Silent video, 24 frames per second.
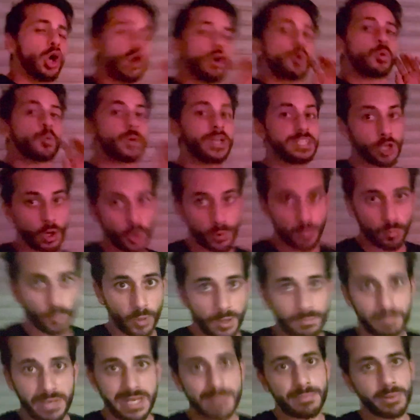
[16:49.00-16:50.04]
We don't want
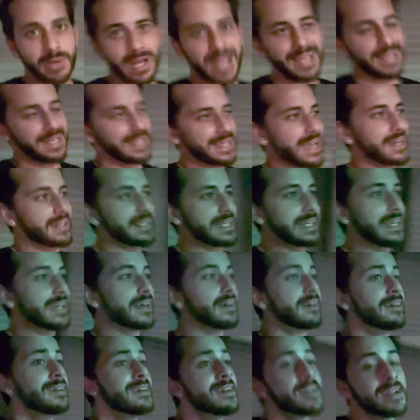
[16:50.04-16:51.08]
people hanging out here.
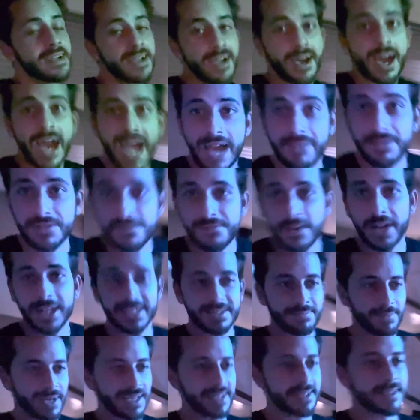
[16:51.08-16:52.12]
I have advised
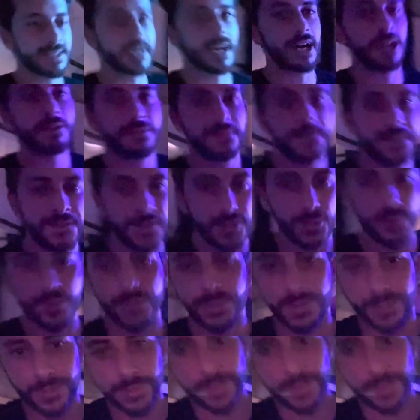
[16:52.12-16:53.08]
my staff to